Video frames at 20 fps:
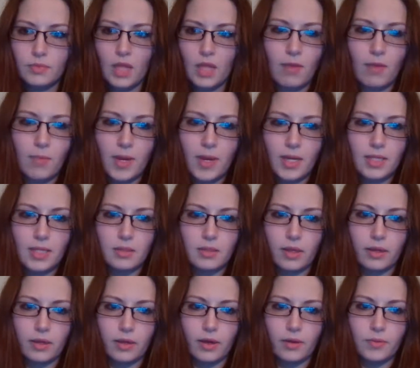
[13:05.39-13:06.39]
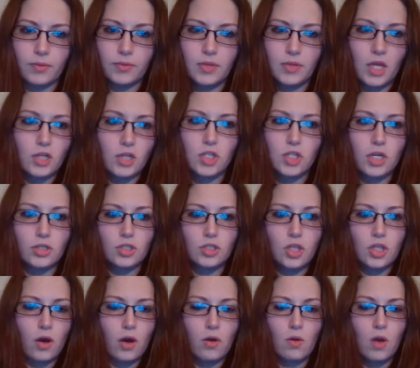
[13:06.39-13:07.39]
Everybody gets let go. There's
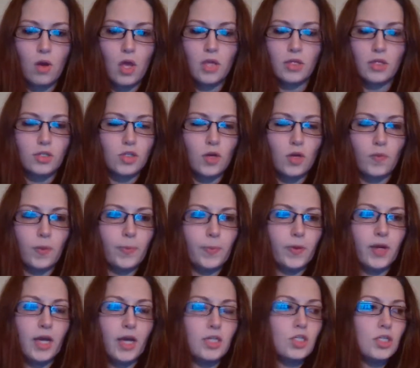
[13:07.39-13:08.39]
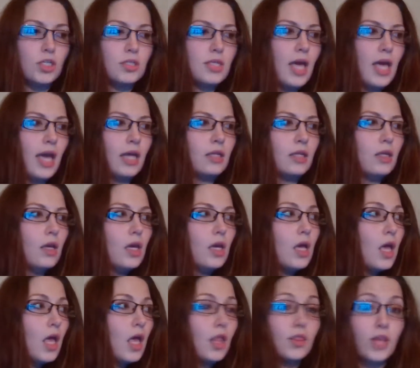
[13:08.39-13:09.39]
no repercussions. And
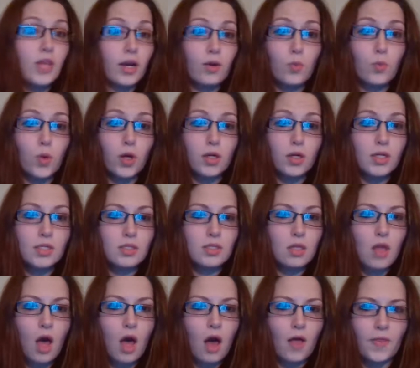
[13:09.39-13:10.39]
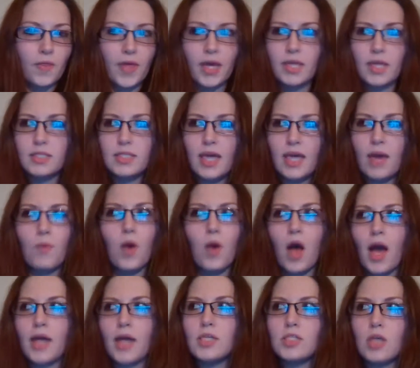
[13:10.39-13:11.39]
their word is a law. They could say, well,
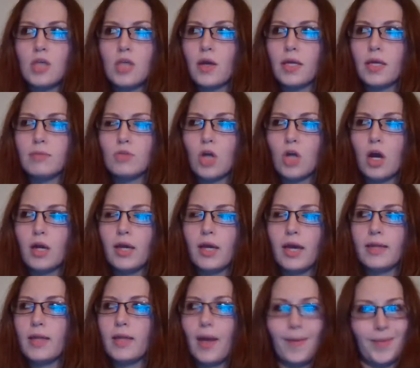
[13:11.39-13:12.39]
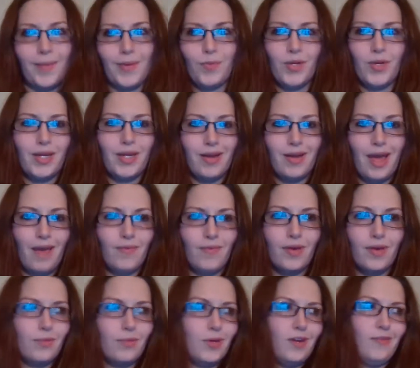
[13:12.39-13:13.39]
I saw him draw a gun. I mean, we didn't have a
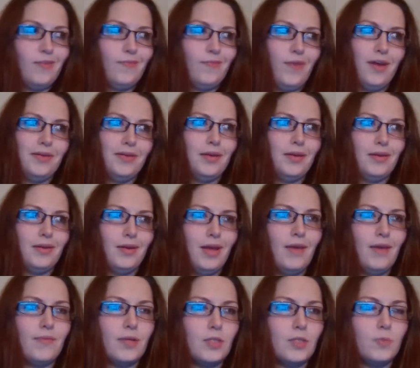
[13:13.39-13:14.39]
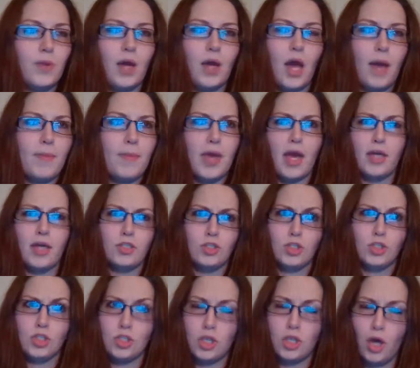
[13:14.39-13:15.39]
gun. We didn't find a gun in evidence, but I mean, I
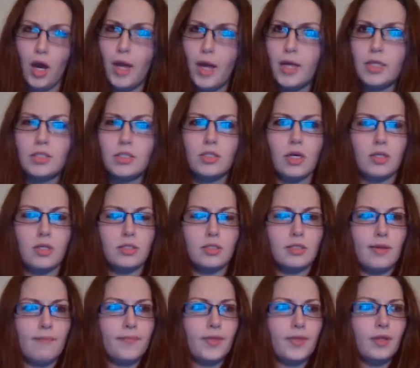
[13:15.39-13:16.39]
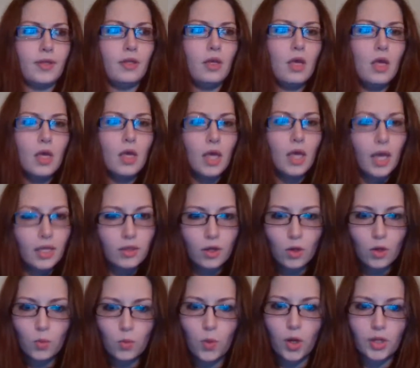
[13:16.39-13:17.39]
thought I saw something. And
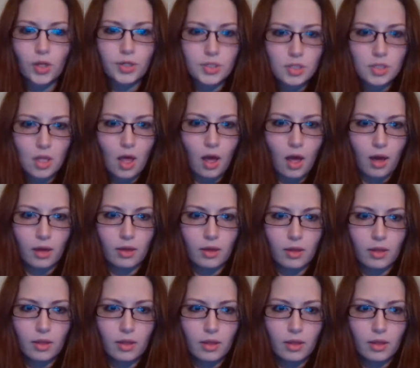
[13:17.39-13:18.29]
their word is law.